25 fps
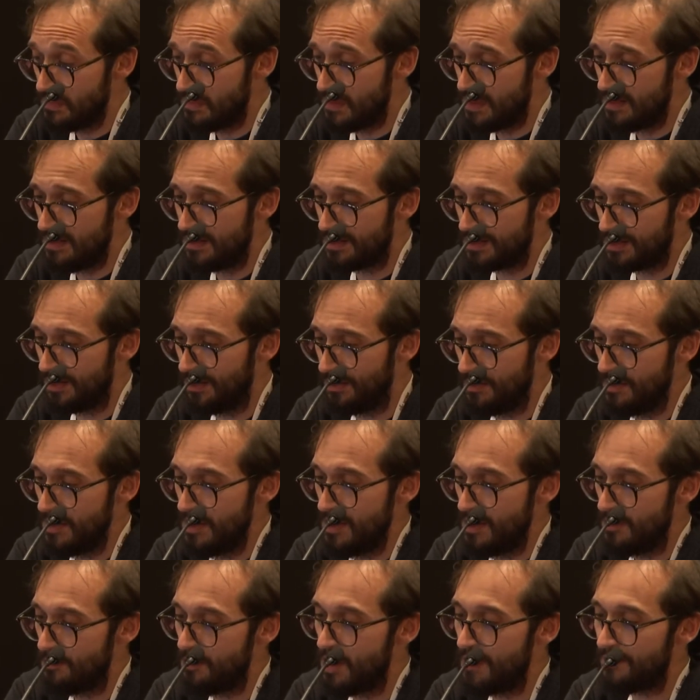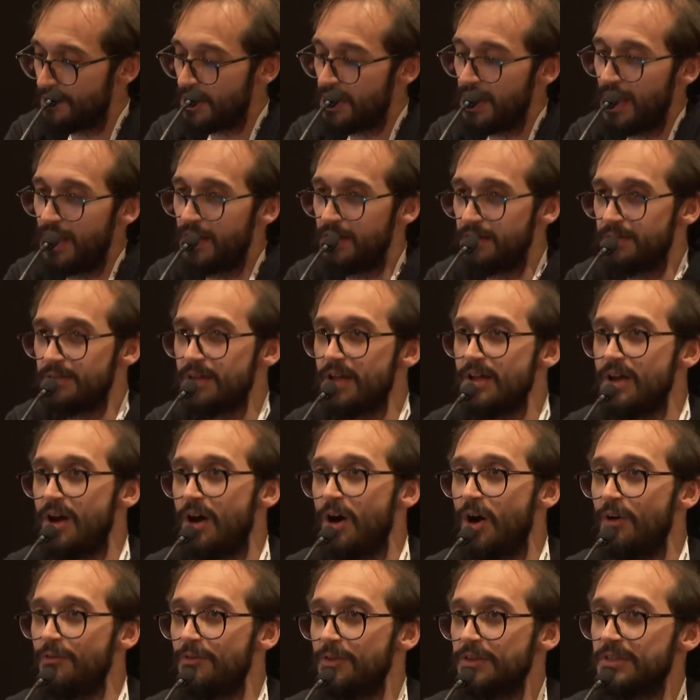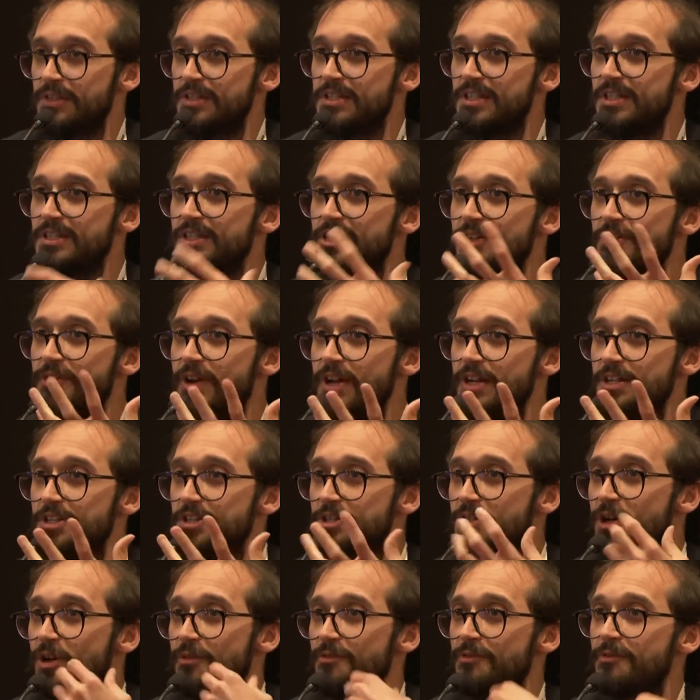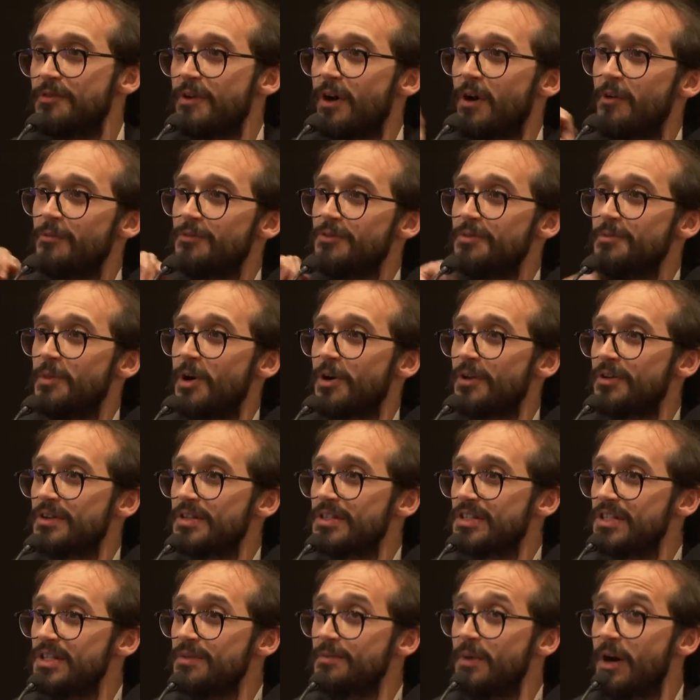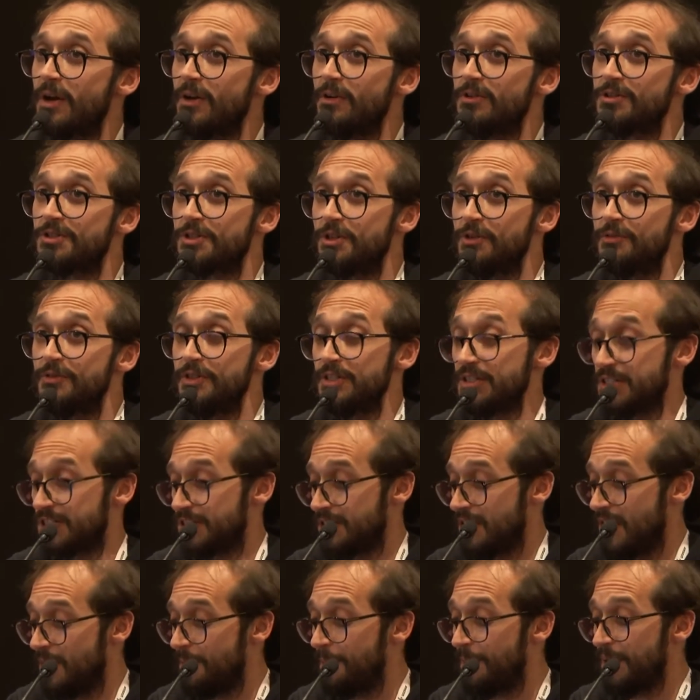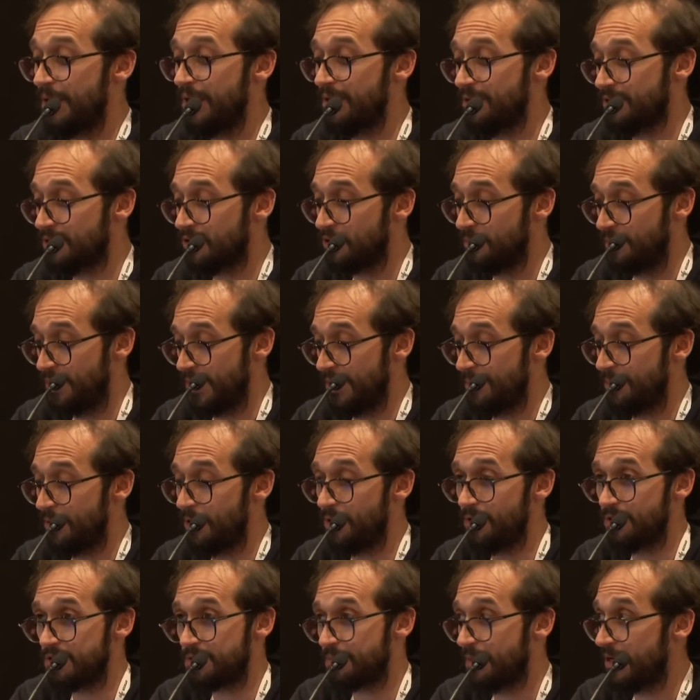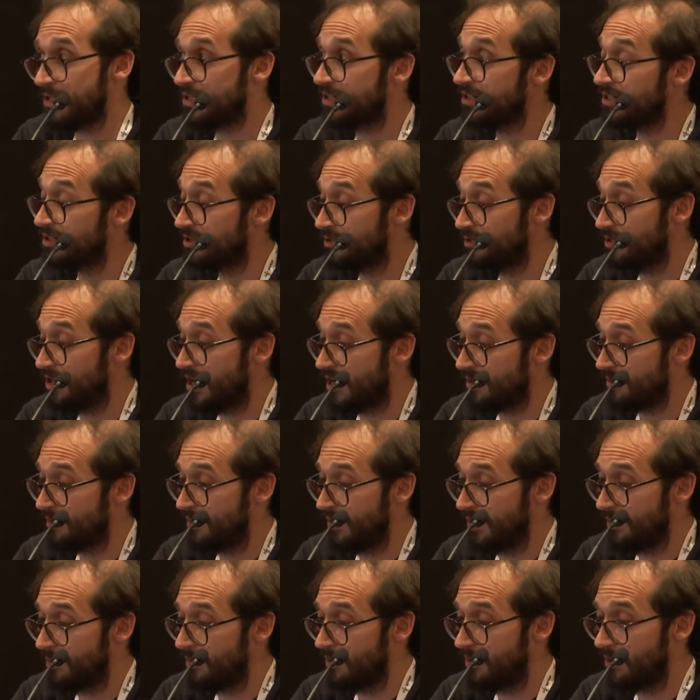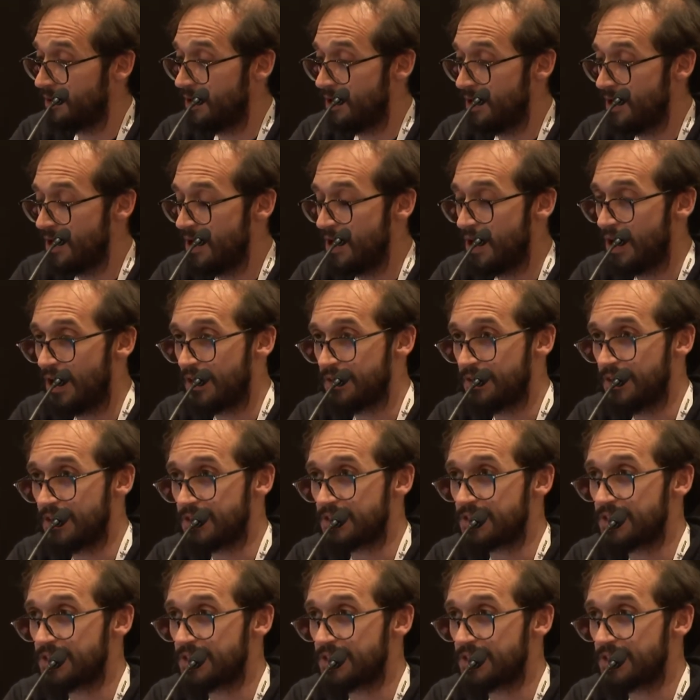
So we have a kind of a disintegration of, of democracy, but also of its appeal to people, especially to young people, and that's